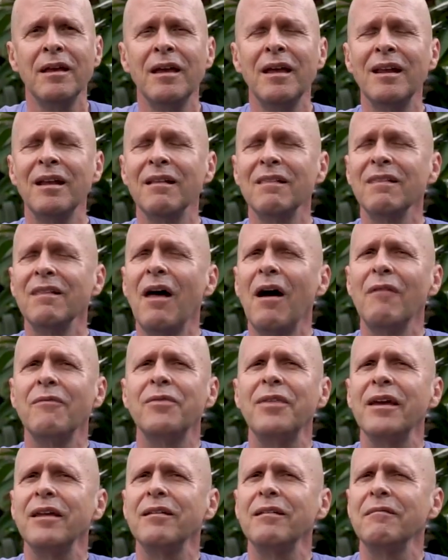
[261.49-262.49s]
in a
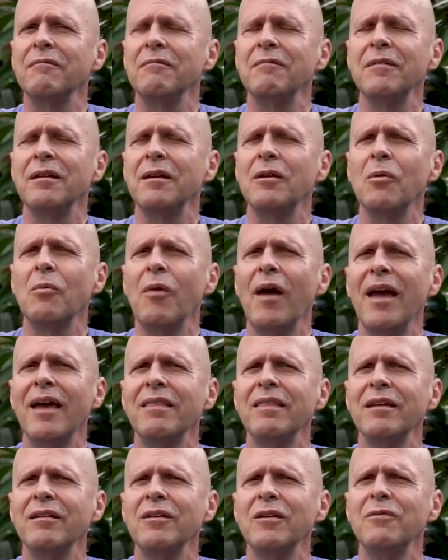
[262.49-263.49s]
love that, in a
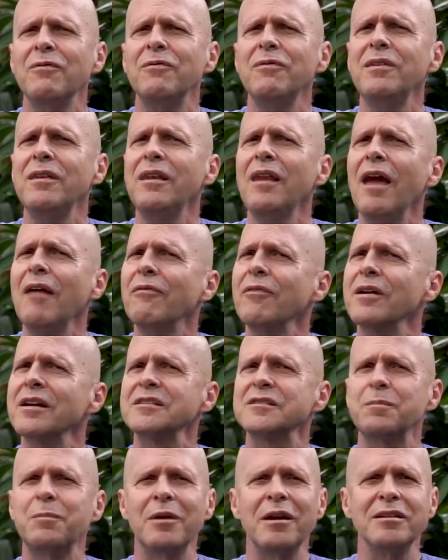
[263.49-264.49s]
way that you've never
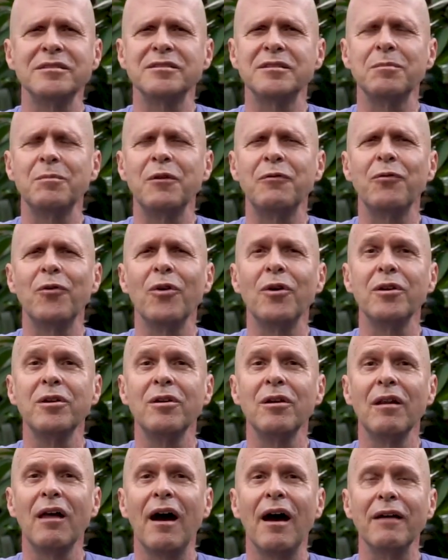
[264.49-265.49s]
experienced it before in
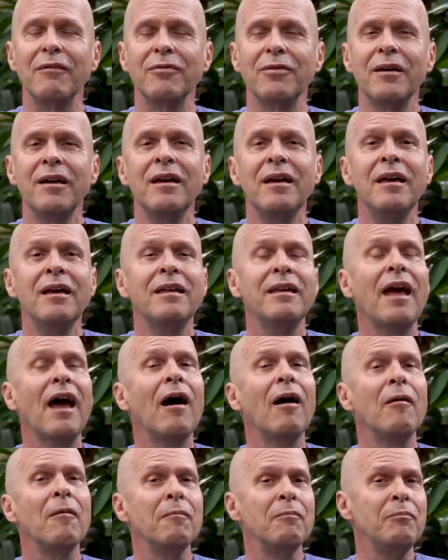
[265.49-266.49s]
your life.
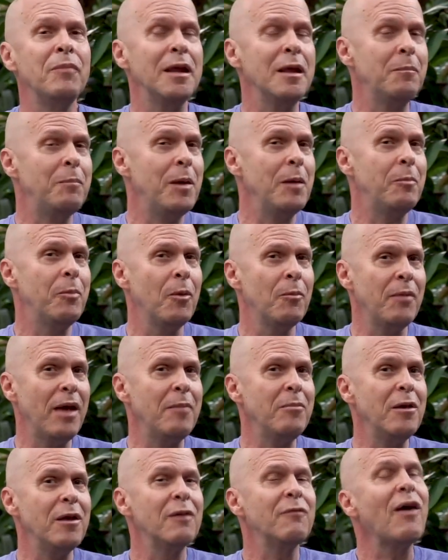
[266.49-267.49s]
Now, many people
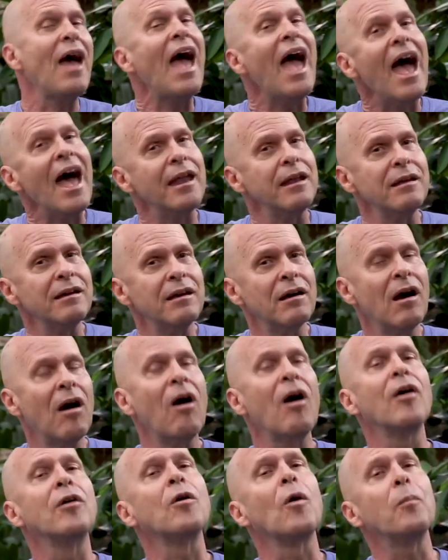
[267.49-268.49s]
maybe have had a
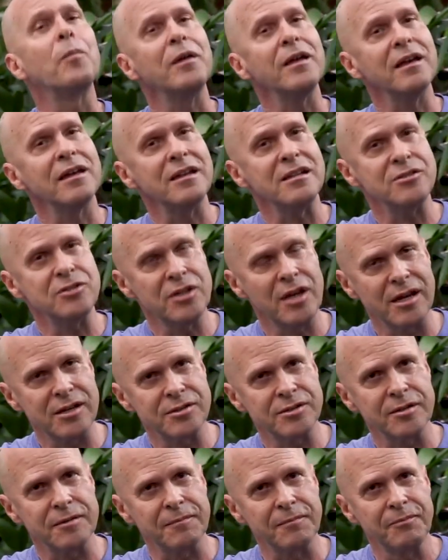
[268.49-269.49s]
heart-opening
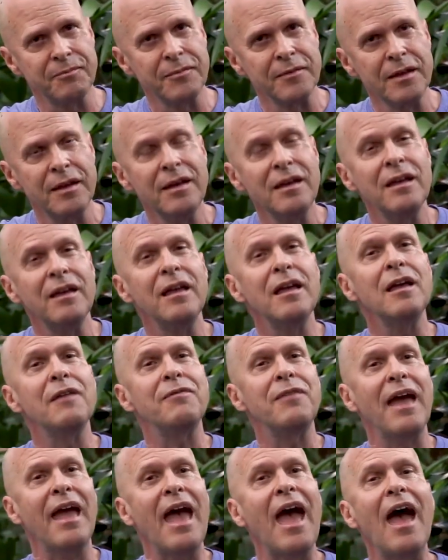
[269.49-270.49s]
initiation.
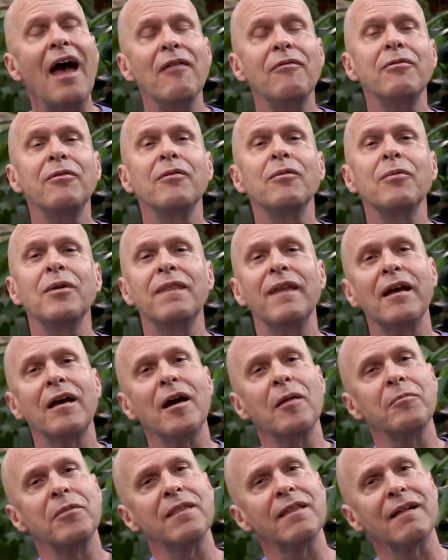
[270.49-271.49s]
If they have, when they
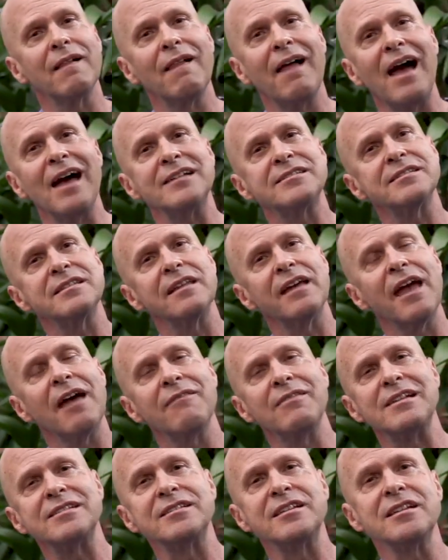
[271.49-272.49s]
come to the class and they
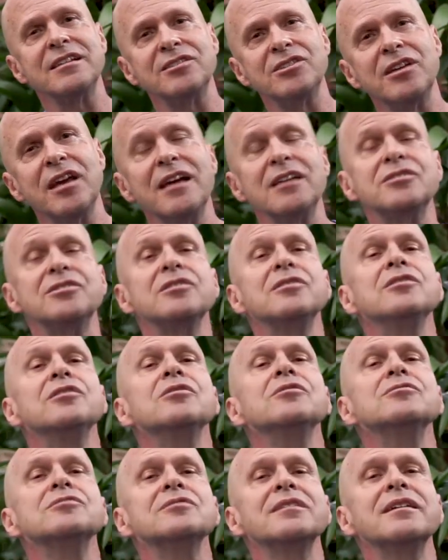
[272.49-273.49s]
have this initiation,
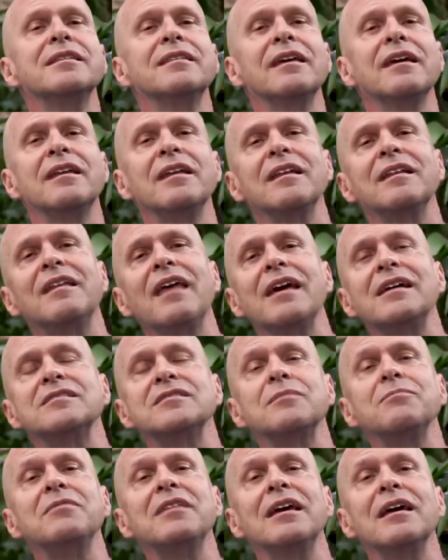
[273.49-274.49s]
usually then it
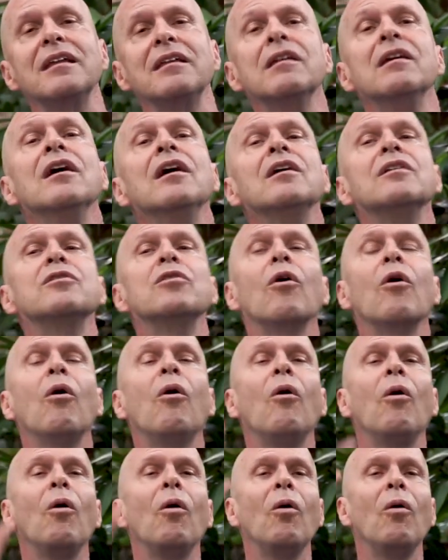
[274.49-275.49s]
takes them then to a
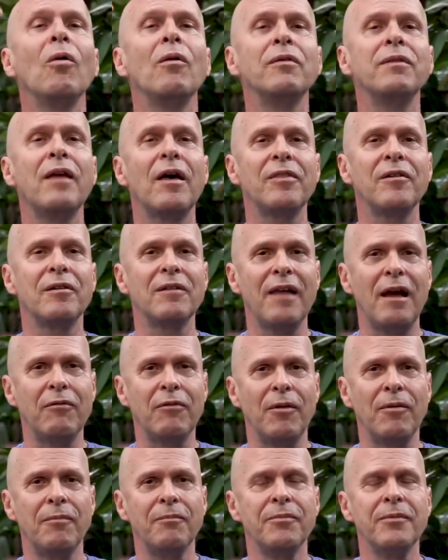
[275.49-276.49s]
whole nother
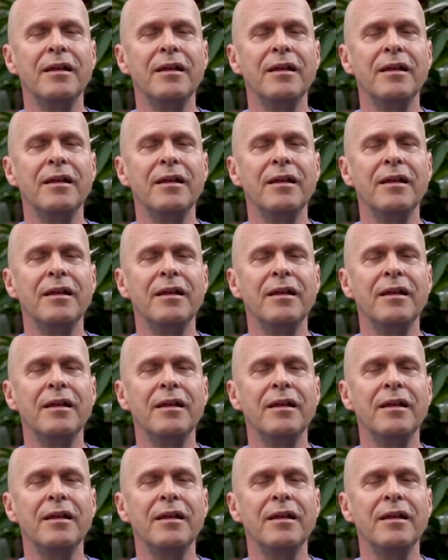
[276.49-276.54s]
level.